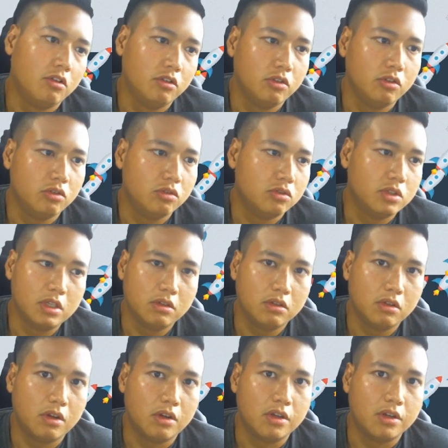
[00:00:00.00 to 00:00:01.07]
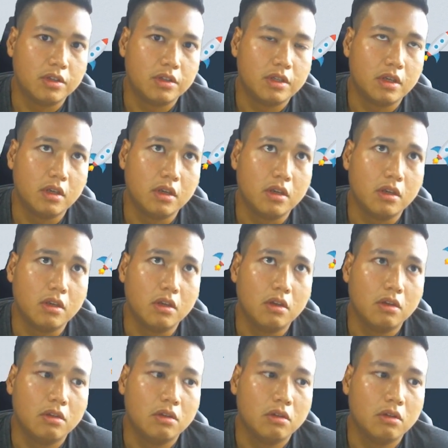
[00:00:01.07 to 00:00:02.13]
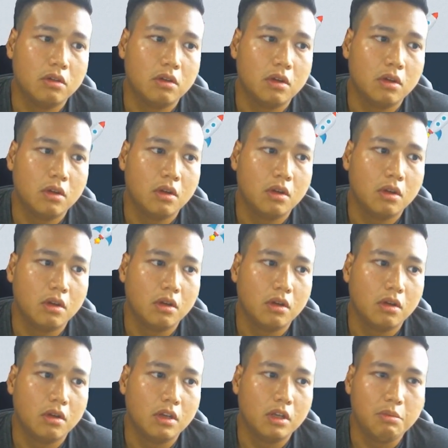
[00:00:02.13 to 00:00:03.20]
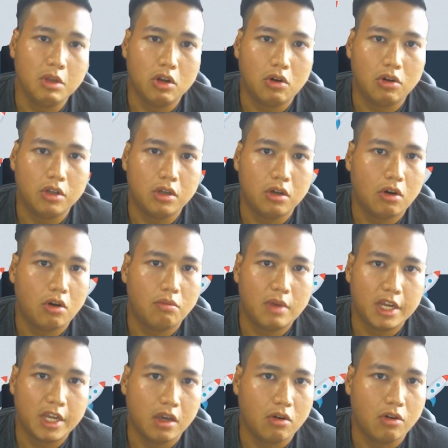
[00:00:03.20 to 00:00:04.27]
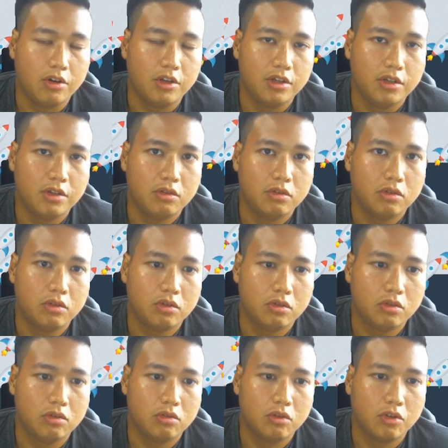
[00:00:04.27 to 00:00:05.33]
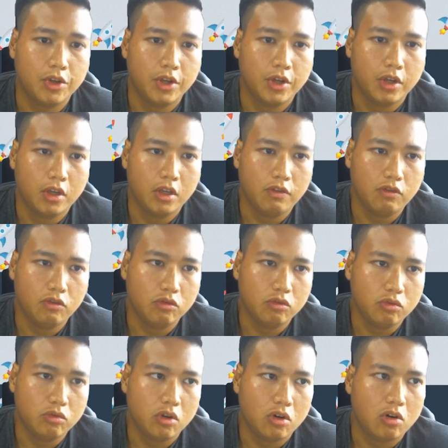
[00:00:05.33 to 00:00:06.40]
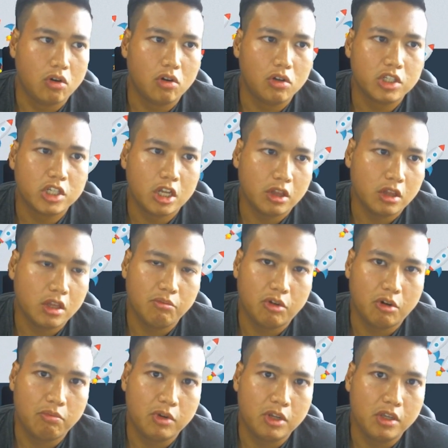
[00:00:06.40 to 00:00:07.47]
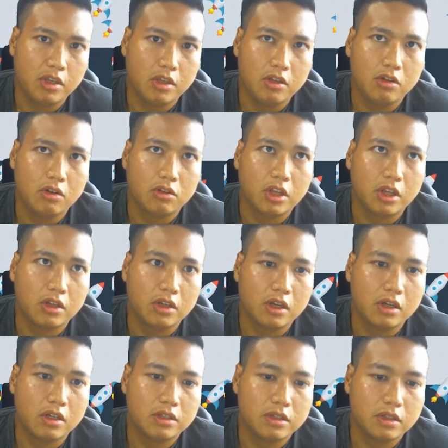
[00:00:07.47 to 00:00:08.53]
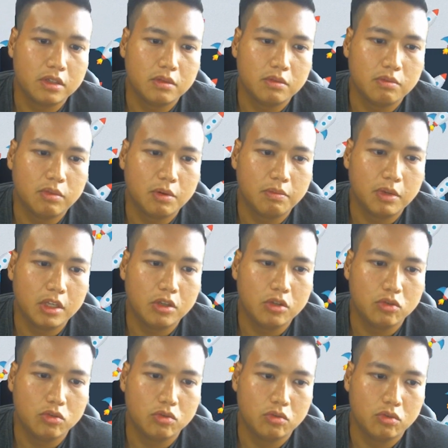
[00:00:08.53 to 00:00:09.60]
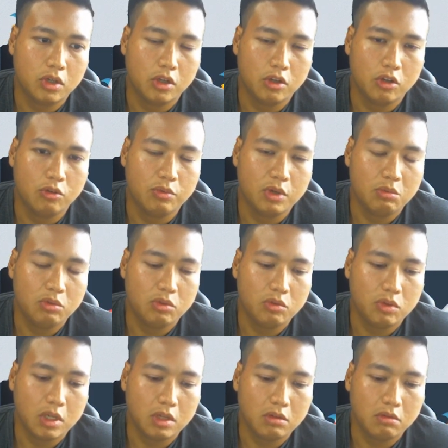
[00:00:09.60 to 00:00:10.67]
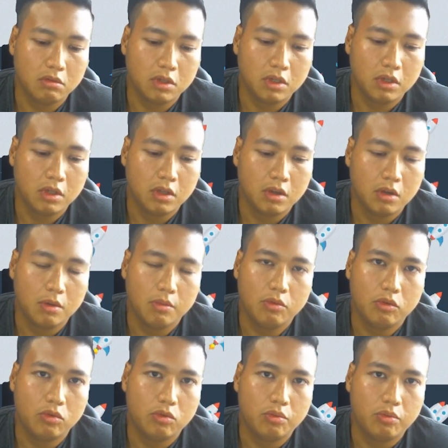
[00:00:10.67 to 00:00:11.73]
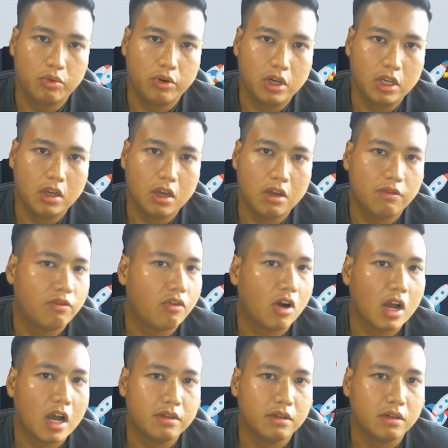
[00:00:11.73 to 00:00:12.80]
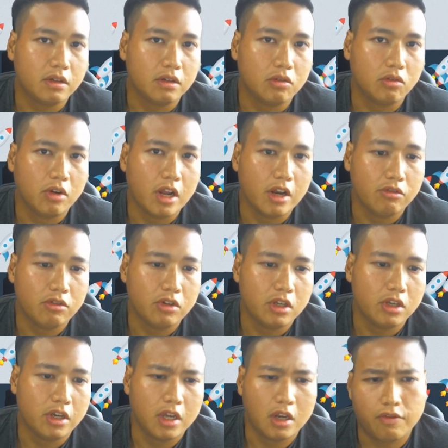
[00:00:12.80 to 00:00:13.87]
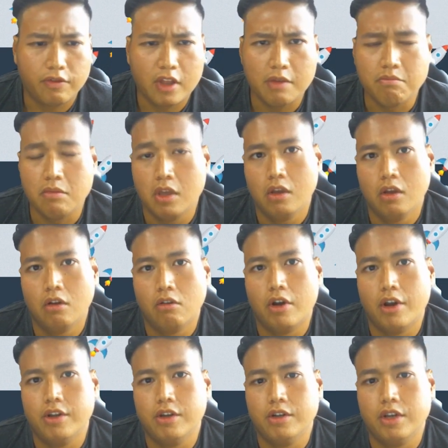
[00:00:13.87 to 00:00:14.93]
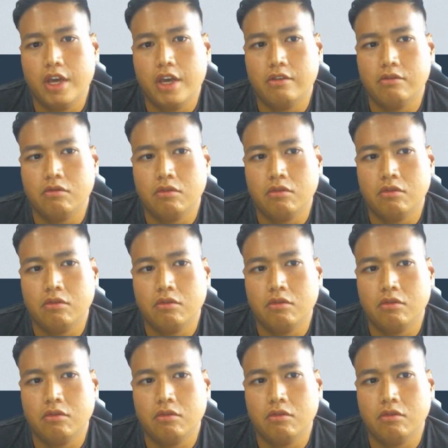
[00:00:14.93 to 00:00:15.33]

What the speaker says: using say limit order or market order. So if you do your charting properly, your technical analysis properly, you'll be able to get to predict and forecast a good entry ahead of time rather than